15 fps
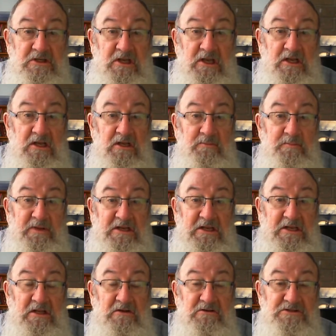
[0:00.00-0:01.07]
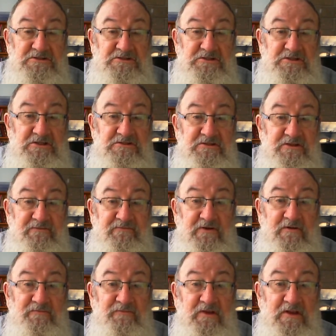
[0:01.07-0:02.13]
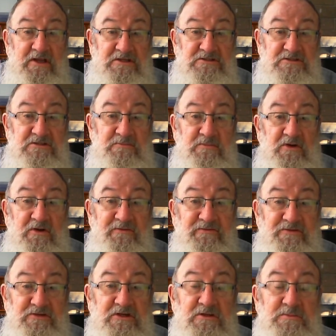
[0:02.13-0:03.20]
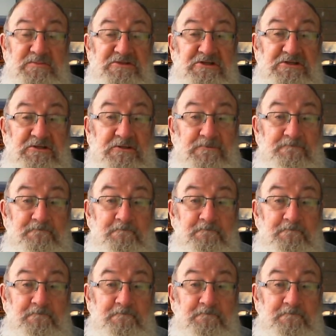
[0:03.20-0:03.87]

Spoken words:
and a particular instance involved the custom of circumcision.